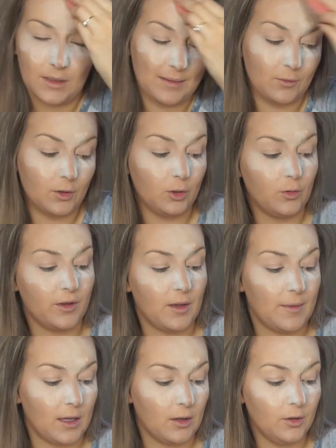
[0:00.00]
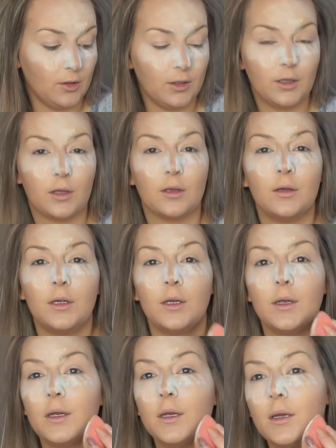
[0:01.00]
I'm going to go with a matte look.
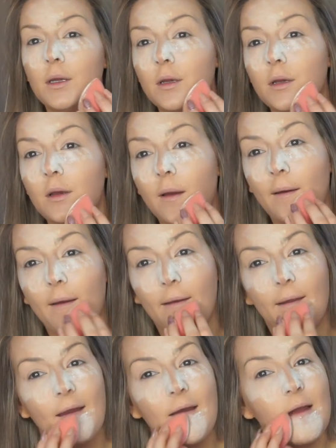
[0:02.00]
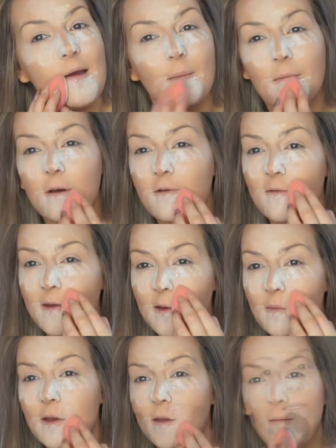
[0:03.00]
I prefer
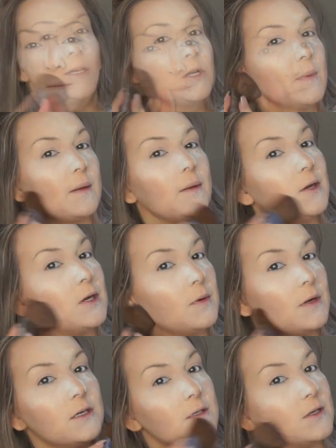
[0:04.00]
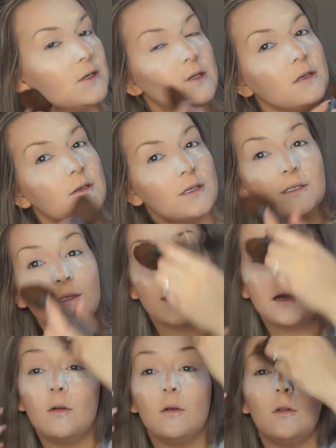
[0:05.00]
matte. Taking a big powder brush and dusting
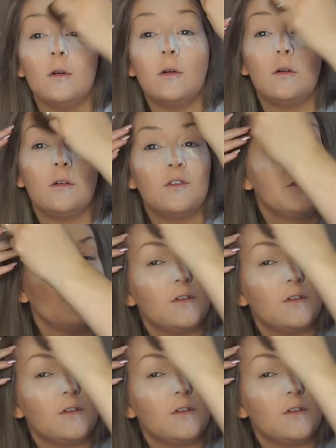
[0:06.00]
that all off.